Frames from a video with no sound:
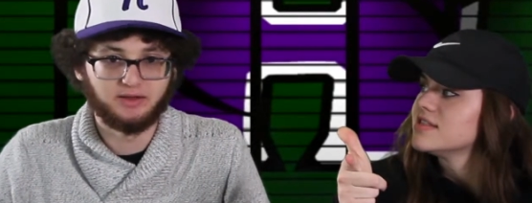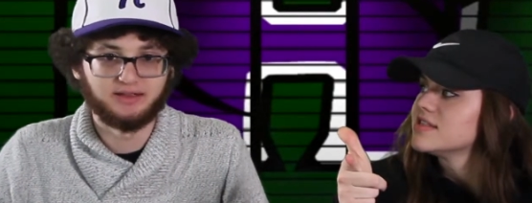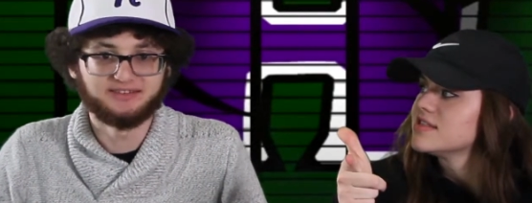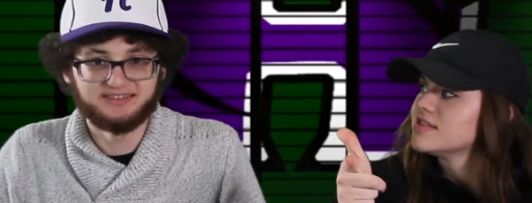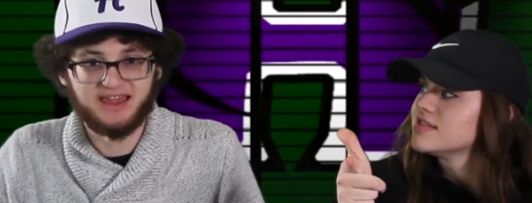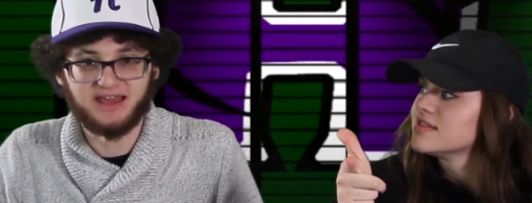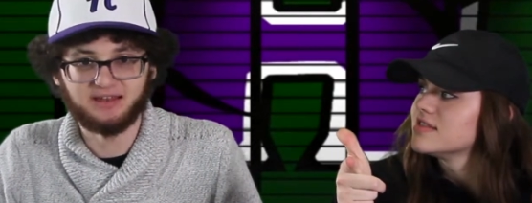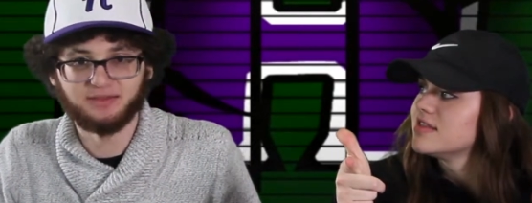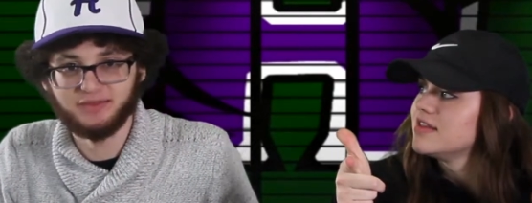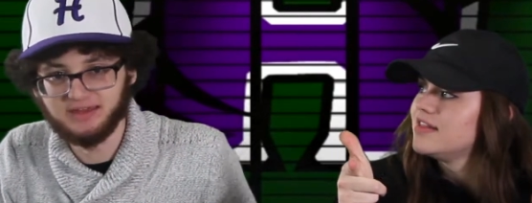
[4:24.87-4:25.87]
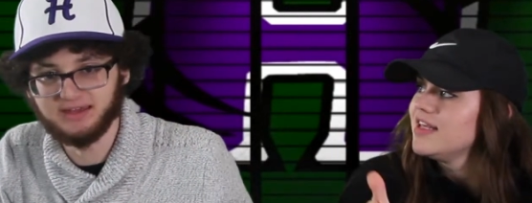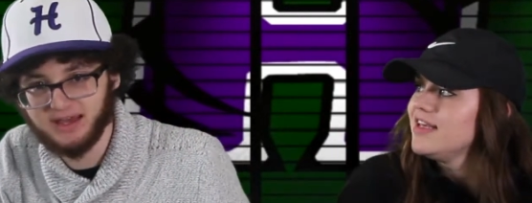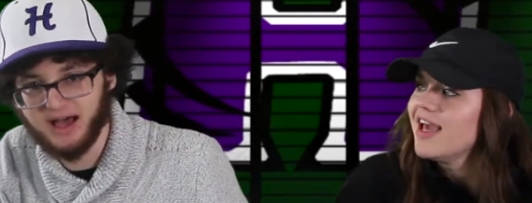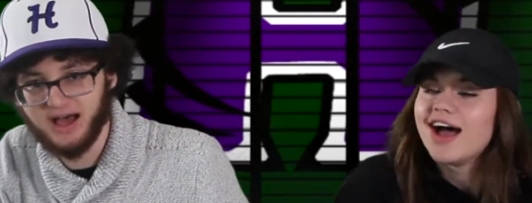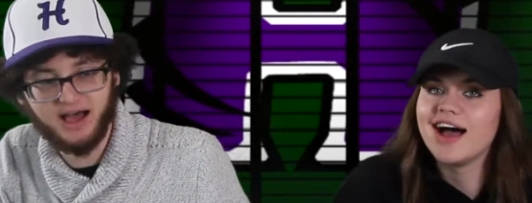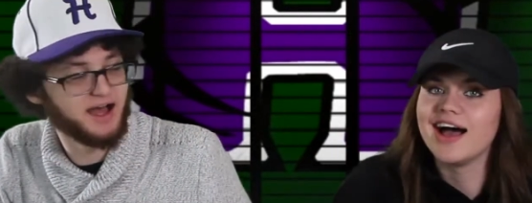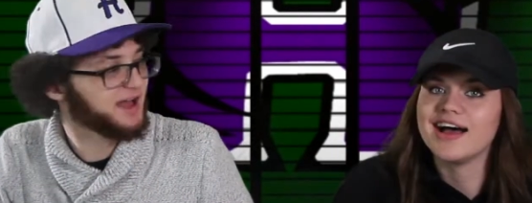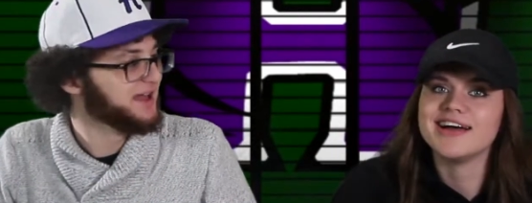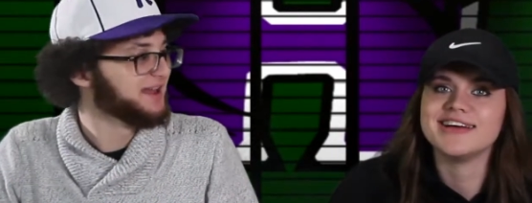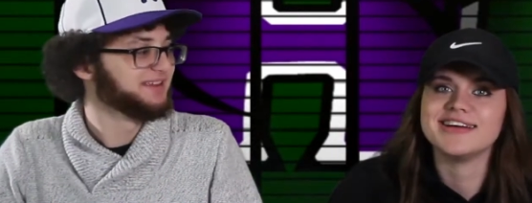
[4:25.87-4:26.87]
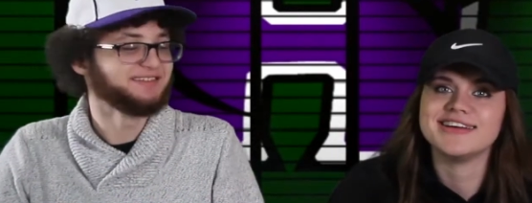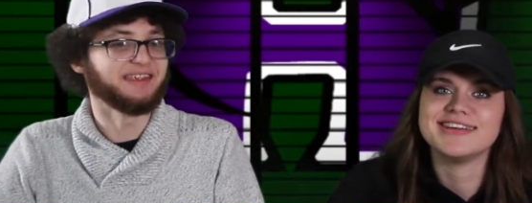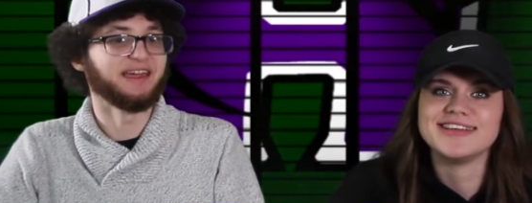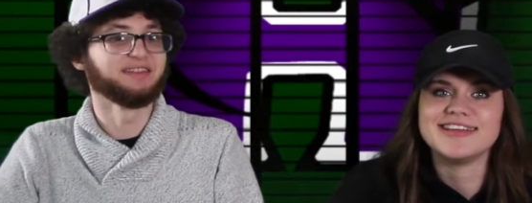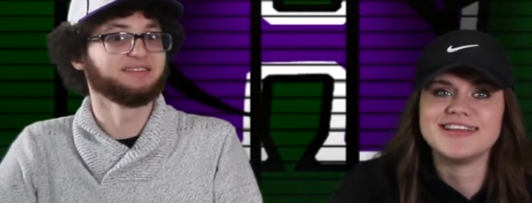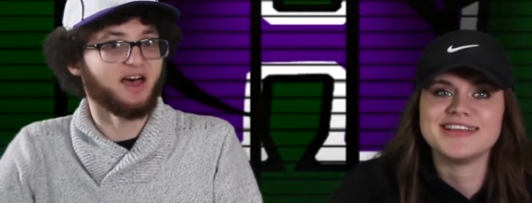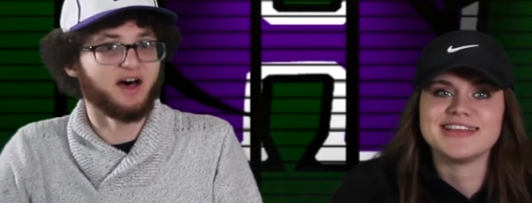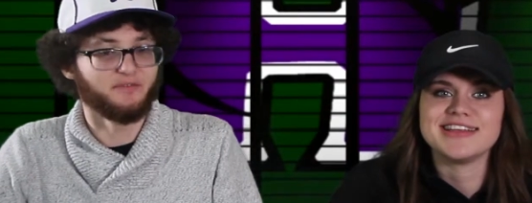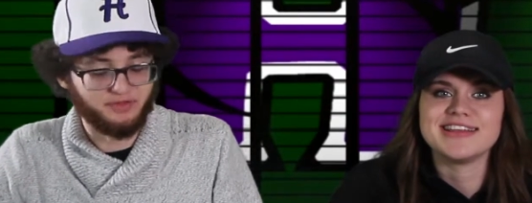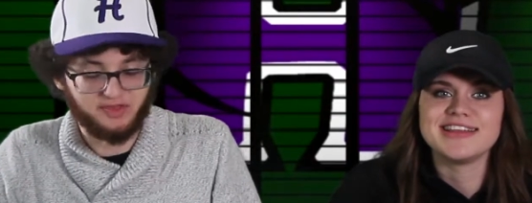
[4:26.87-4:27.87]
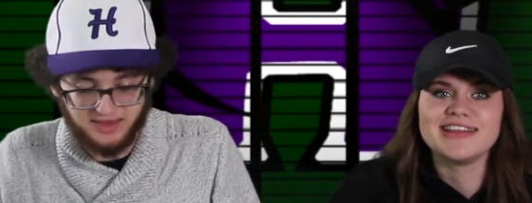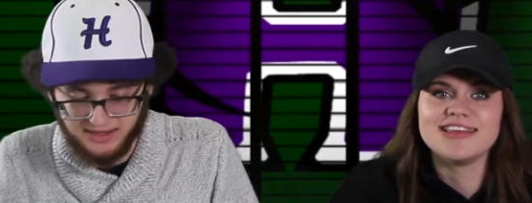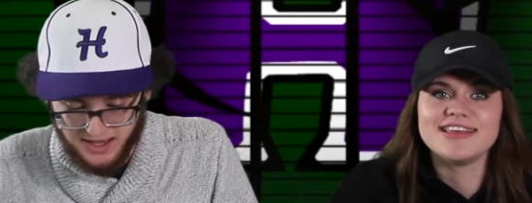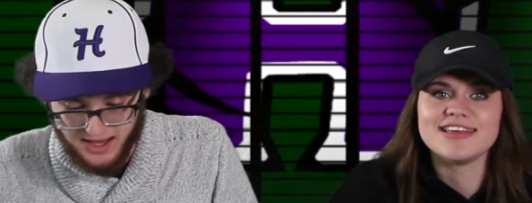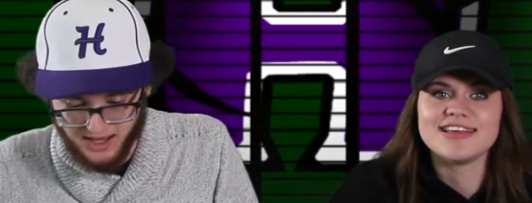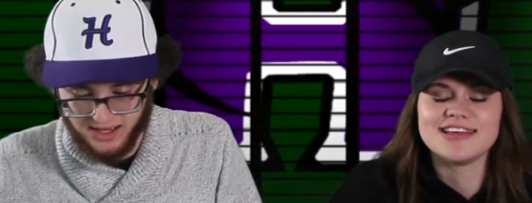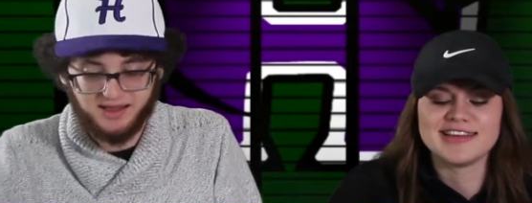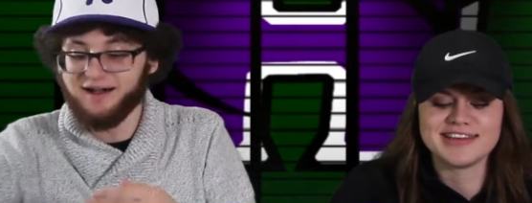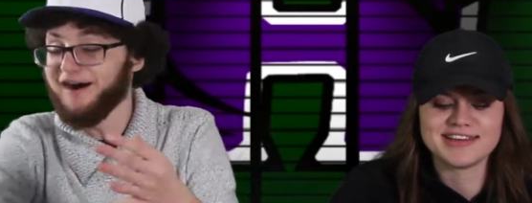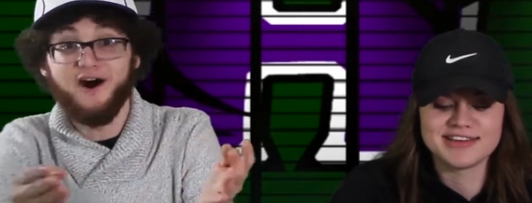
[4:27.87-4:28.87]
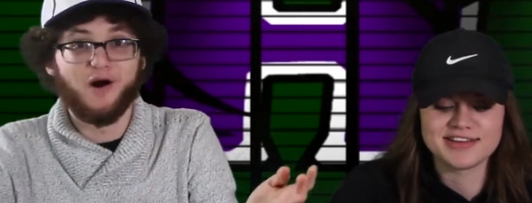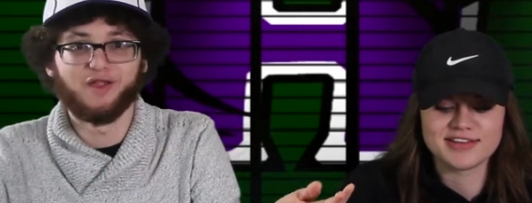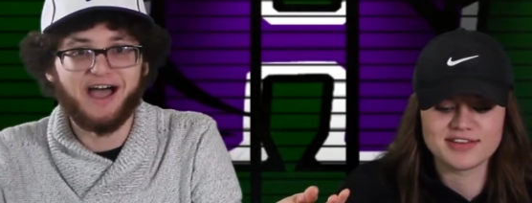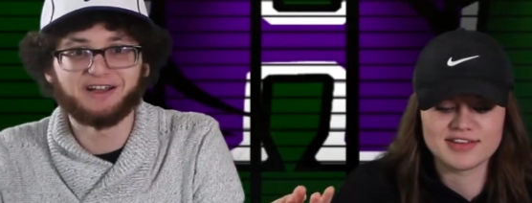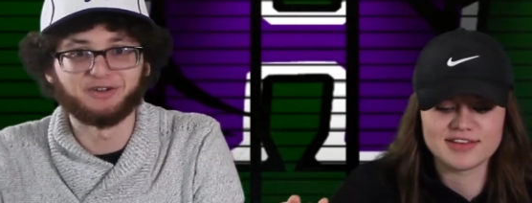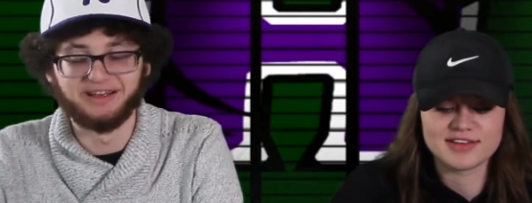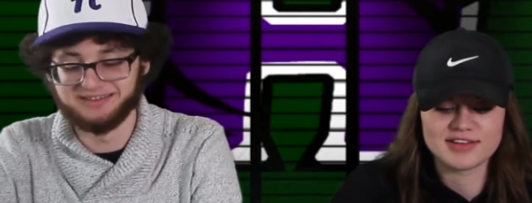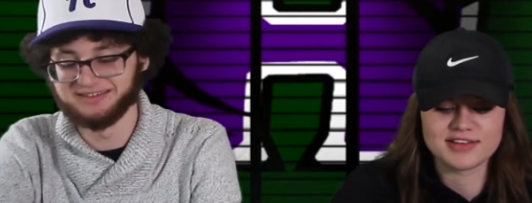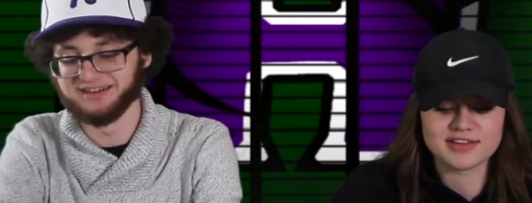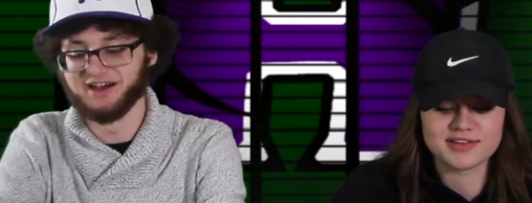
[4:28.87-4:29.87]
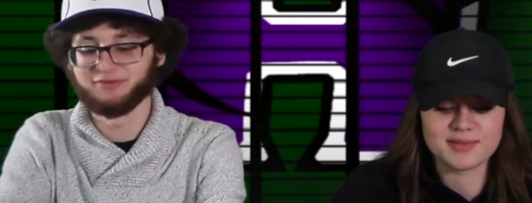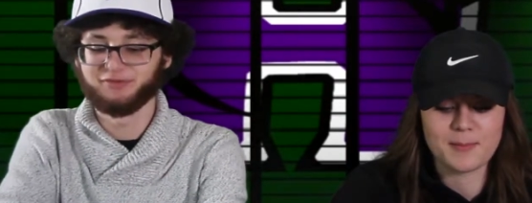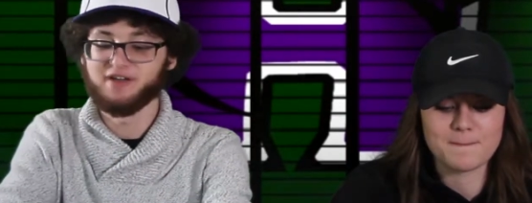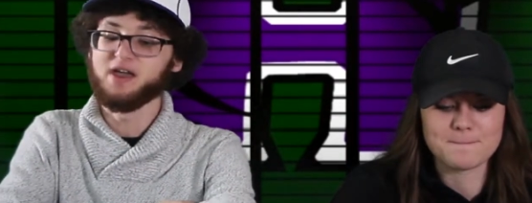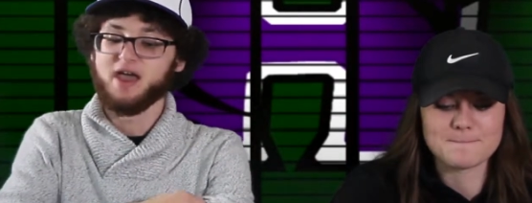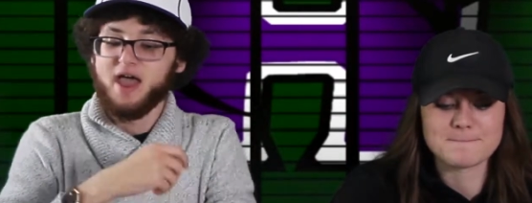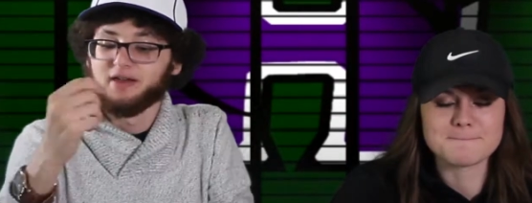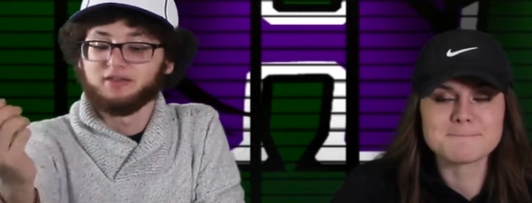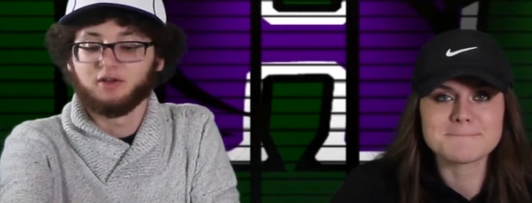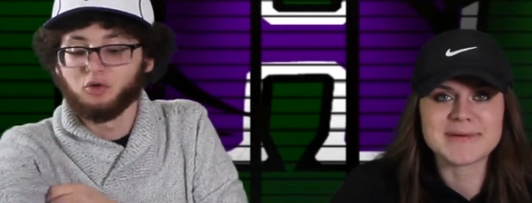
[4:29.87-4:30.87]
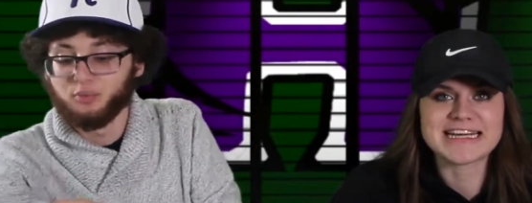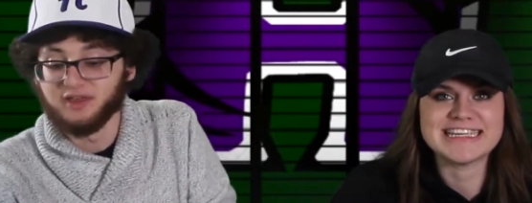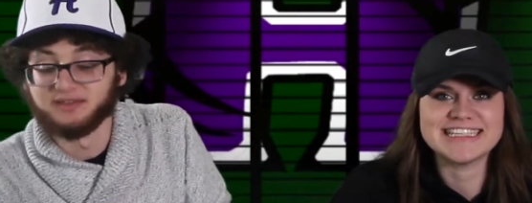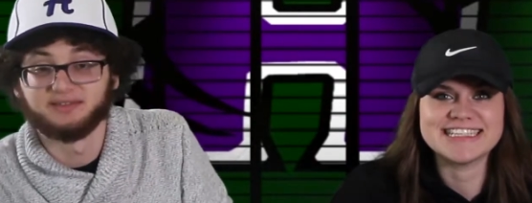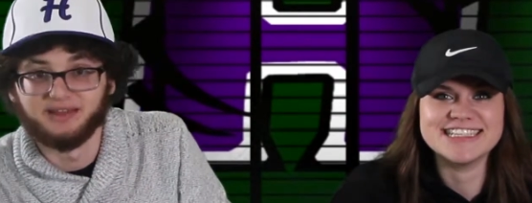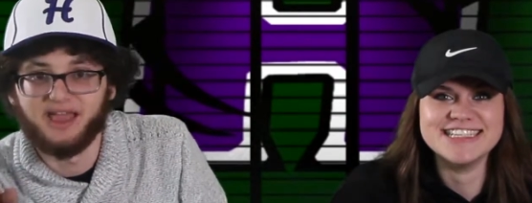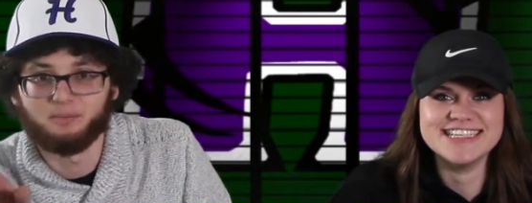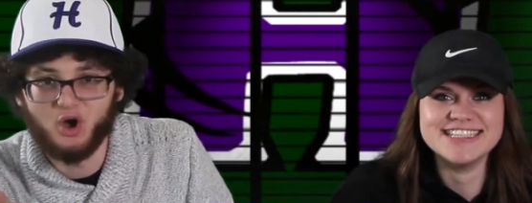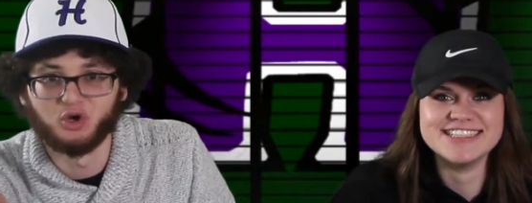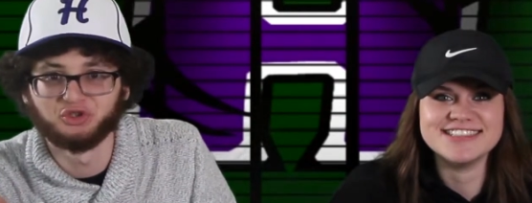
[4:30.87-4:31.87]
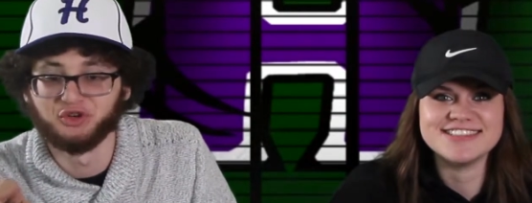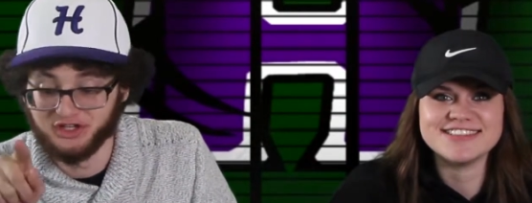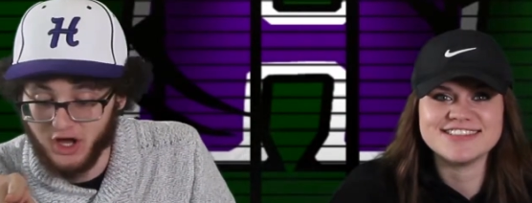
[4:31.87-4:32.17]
Speaker 1: Cynthia, Sins of Thea, all that great stuff. There will be a slam poetry